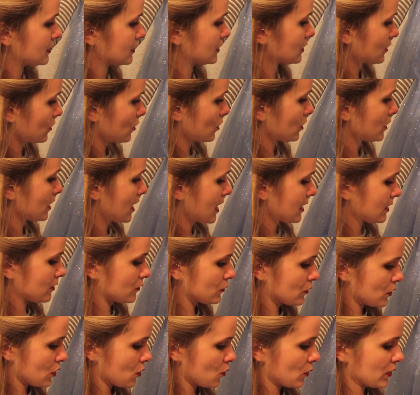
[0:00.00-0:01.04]
skirt. I
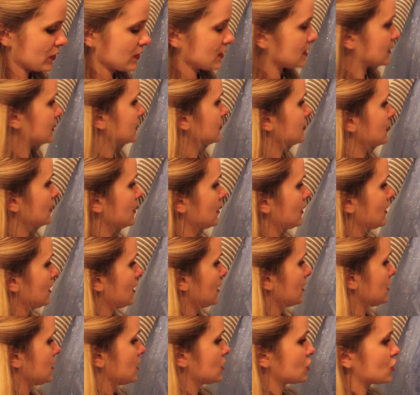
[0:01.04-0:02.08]
don't know what this
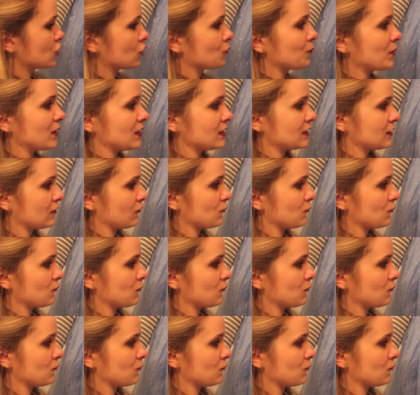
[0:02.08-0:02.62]
initial piece